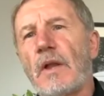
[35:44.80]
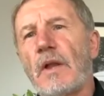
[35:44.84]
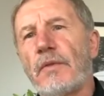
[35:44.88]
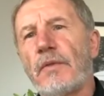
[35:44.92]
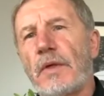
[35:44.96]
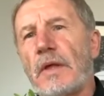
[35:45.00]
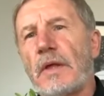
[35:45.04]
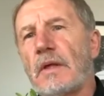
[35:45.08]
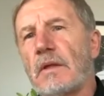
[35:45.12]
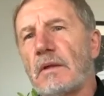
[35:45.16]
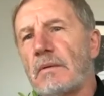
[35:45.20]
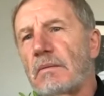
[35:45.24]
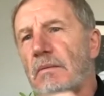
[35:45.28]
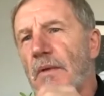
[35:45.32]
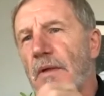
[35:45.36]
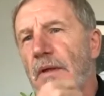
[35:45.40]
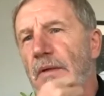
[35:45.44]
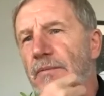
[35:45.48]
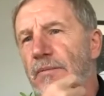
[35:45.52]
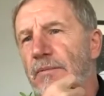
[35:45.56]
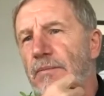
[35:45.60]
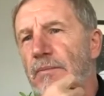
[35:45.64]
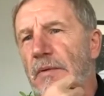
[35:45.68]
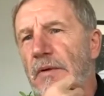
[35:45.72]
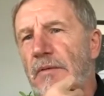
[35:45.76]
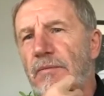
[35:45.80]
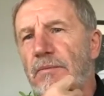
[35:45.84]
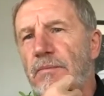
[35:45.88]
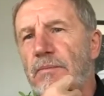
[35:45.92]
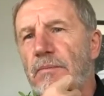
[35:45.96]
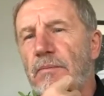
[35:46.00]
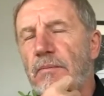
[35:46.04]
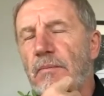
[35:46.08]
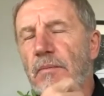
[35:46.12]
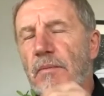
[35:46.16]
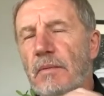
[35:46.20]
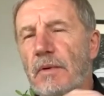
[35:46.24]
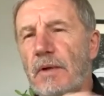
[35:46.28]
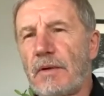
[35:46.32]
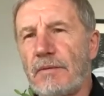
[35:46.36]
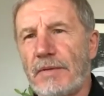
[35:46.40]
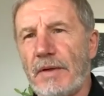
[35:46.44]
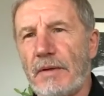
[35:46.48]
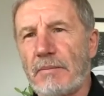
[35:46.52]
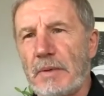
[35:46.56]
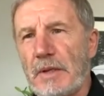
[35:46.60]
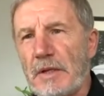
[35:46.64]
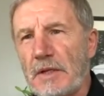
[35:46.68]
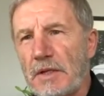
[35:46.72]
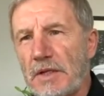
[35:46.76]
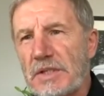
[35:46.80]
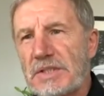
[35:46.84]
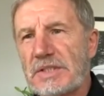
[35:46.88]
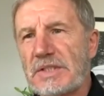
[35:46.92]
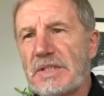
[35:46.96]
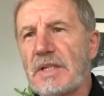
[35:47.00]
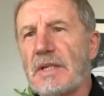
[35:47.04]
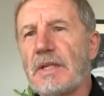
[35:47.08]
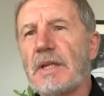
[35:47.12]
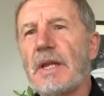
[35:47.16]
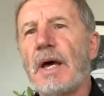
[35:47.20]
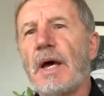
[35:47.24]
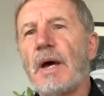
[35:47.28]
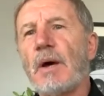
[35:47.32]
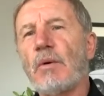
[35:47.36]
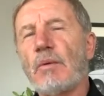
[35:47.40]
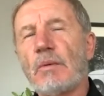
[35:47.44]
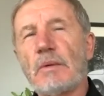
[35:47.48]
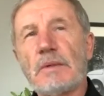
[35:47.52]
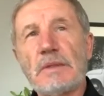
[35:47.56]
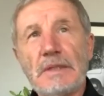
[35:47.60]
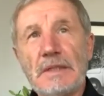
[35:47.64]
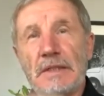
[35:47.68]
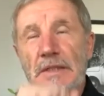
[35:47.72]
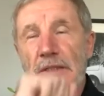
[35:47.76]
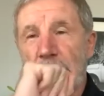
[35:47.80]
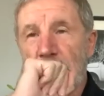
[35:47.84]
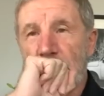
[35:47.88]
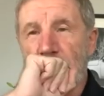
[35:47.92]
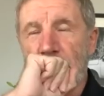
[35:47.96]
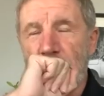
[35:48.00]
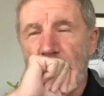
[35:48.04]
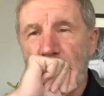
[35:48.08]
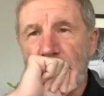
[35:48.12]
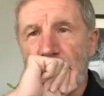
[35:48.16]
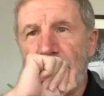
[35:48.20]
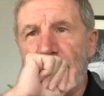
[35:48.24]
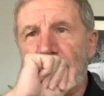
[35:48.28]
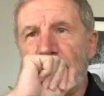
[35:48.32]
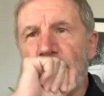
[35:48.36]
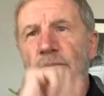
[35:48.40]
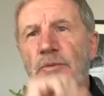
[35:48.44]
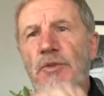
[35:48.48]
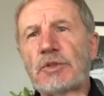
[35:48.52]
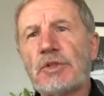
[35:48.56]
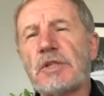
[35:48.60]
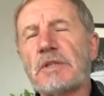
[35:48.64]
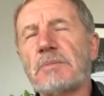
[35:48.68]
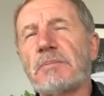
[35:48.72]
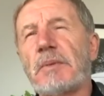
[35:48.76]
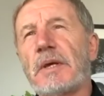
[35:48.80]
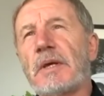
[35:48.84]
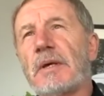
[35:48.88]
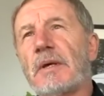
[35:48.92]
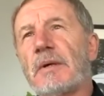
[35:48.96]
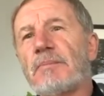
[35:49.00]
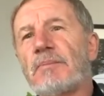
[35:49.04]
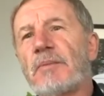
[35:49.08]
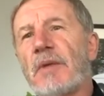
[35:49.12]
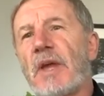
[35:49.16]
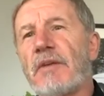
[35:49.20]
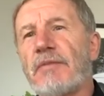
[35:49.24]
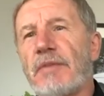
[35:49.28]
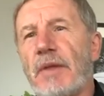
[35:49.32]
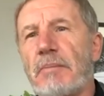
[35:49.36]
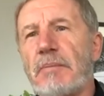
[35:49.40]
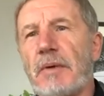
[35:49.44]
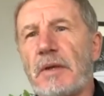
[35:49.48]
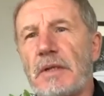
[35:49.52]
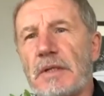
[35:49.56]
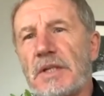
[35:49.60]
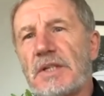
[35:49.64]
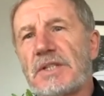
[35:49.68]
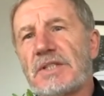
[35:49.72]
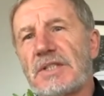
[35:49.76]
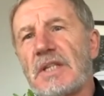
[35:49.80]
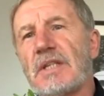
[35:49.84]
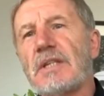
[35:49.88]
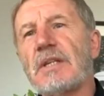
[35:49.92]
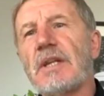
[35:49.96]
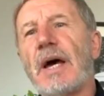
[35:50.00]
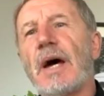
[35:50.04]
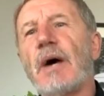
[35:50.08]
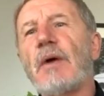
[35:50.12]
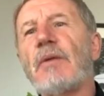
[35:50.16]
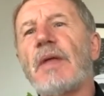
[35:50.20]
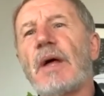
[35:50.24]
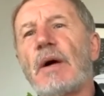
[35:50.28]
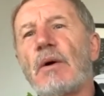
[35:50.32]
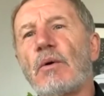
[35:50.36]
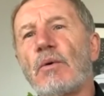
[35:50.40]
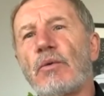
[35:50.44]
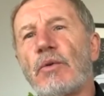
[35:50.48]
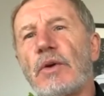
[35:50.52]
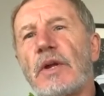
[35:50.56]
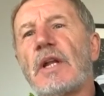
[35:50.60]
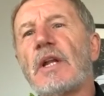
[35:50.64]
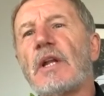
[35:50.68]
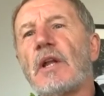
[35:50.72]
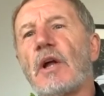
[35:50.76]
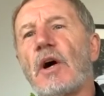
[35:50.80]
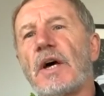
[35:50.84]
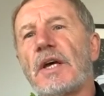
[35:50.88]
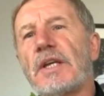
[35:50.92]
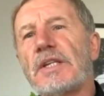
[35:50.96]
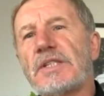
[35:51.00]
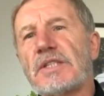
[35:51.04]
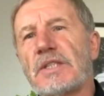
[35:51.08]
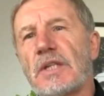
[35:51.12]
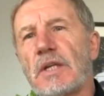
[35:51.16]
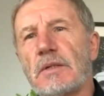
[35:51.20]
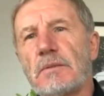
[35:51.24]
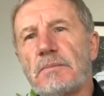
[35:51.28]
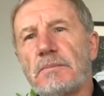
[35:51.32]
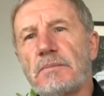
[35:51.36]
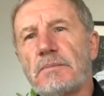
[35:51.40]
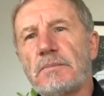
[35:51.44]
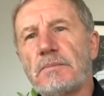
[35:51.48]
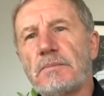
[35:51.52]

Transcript: I think if they've been listening now, excuse me, if they've been listening now, they'll realise that